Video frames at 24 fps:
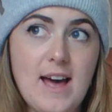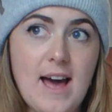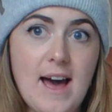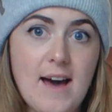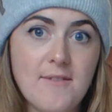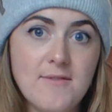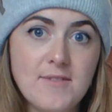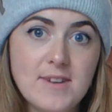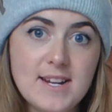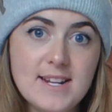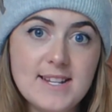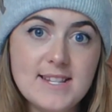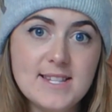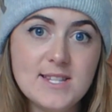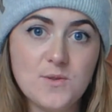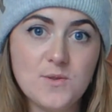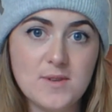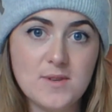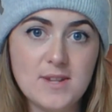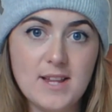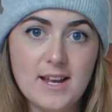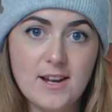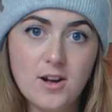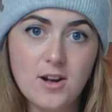evidence
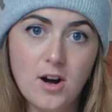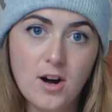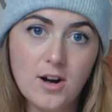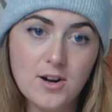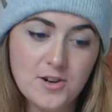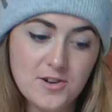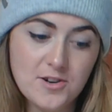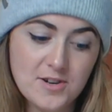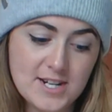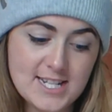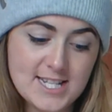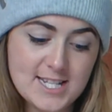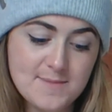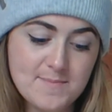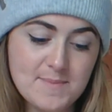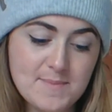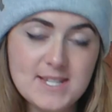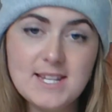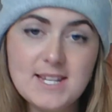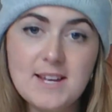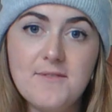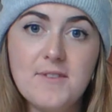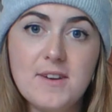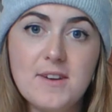or like concrete
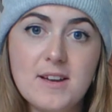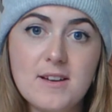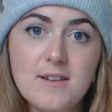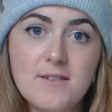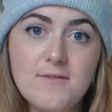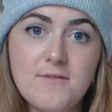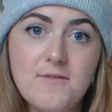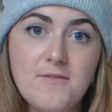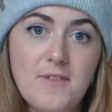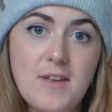specific